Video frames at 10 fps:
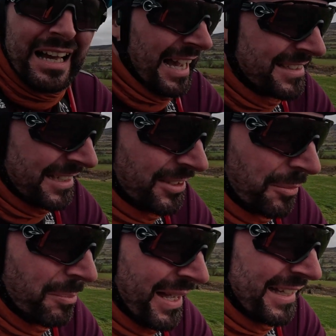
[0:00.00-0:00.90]
I had to
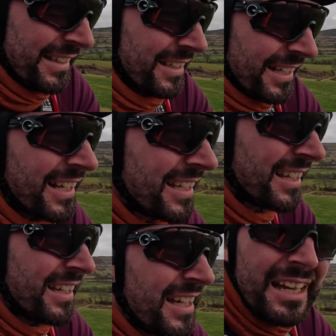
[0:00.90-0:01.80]
turn back there.
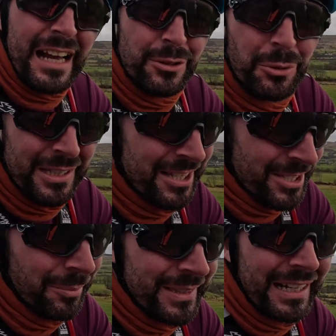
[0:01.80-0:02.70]
I noticed
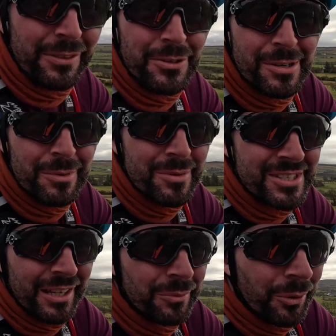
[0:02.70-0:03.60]
something. I thought somebody was
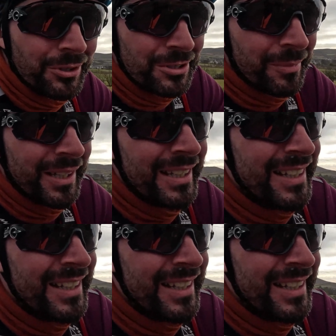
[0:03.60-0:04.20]
sitting watching me.